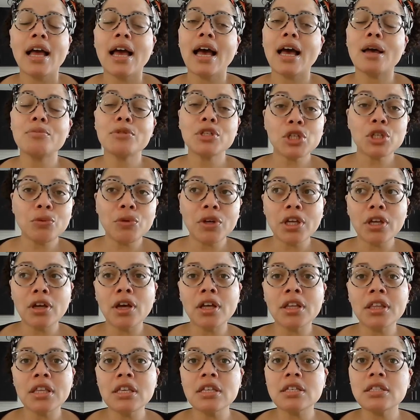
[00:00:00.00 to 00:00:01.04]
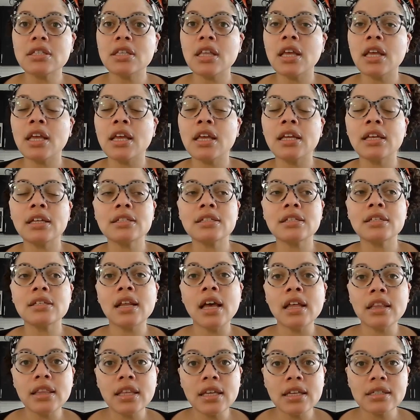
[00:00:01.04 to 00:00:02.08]
I'm doing all these things,
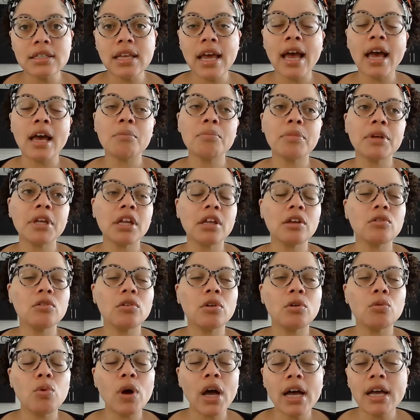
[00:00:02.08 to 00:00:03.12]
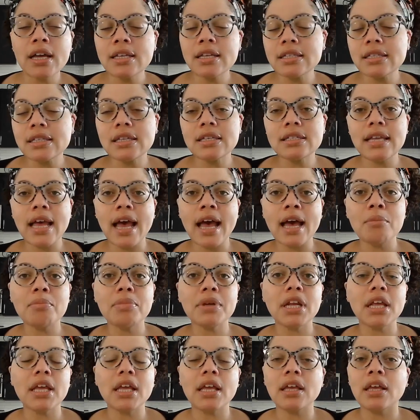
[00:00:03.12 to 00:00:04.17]
nothing's happening, or why is this
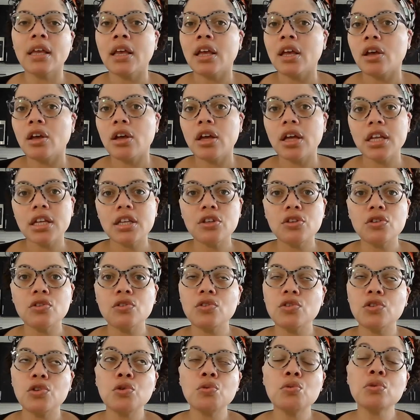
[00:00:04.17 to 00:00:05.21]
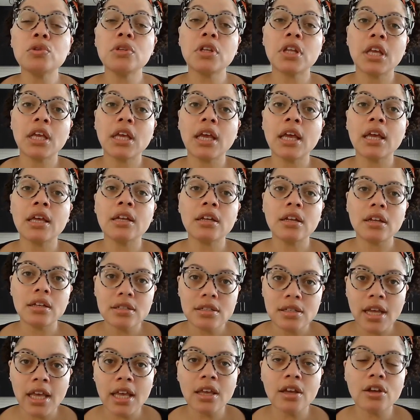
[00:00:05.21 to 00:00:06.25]
happening? You can
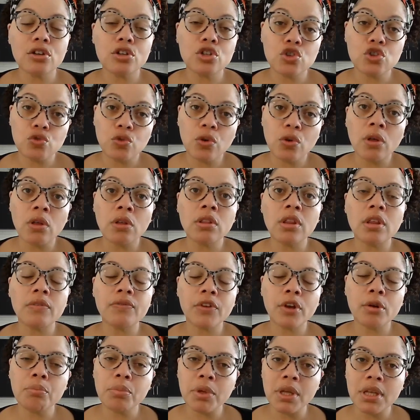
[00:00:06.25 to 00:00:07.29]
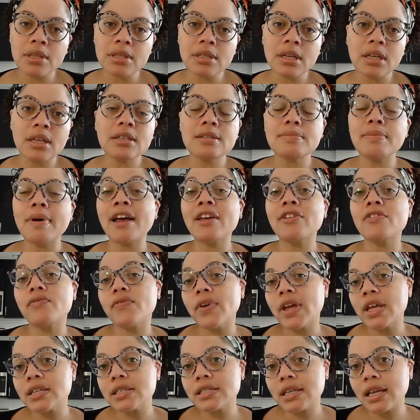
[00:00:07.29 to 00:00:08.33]
take control of your business by
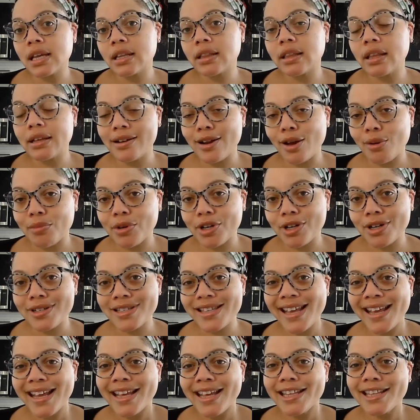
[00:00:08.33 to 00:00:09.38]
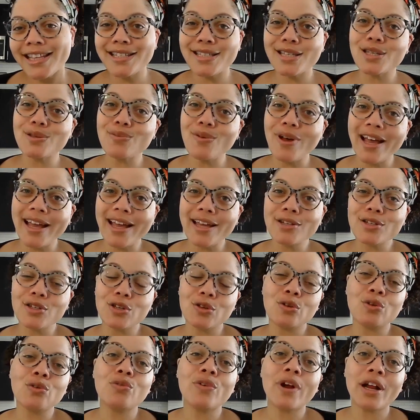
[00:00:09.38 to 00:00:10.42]
facing the numbers. This is why I
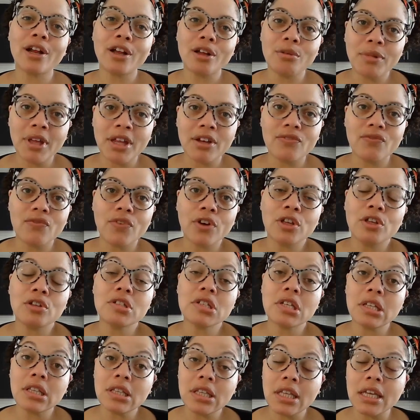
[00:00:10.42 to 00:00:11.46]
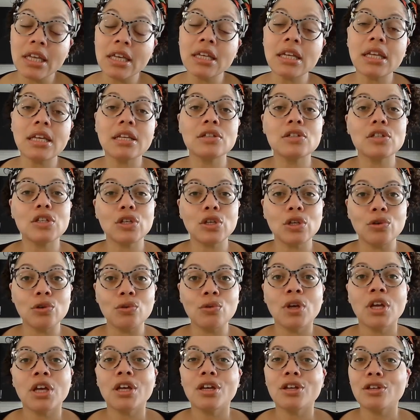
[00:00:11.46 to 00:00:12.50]
do recommend for you to lean
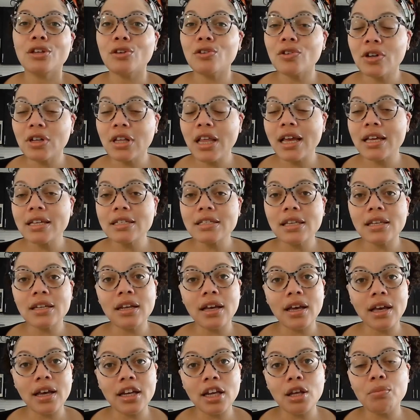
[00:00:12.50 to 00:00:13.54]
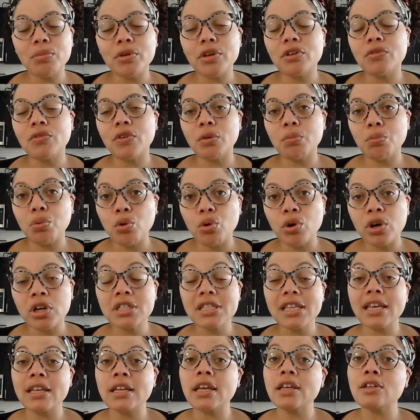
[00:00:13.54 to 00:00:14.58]
into utilizing the Honeybook
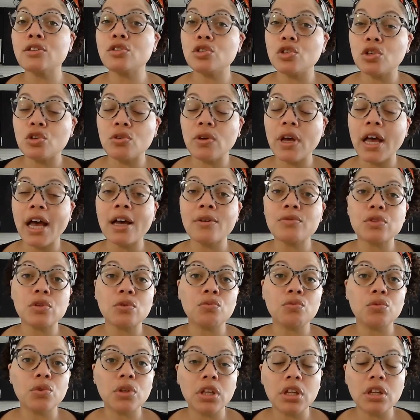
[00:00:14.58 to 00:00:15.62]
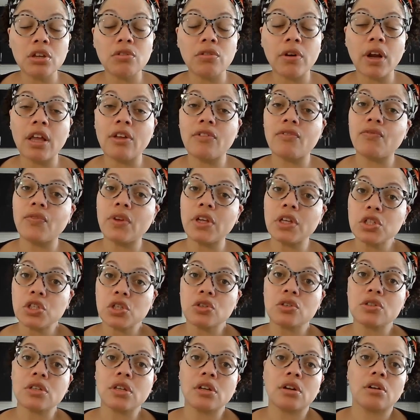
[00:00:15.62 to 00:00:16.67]
reports, and they do have some really great
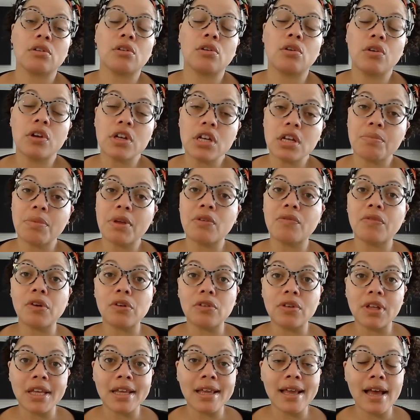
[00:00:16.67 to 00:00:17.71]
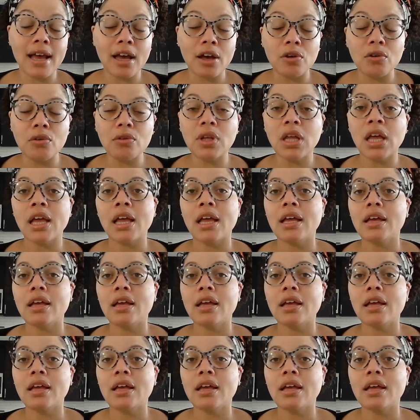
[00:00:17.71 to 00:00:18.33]
features that are going to be rolling out.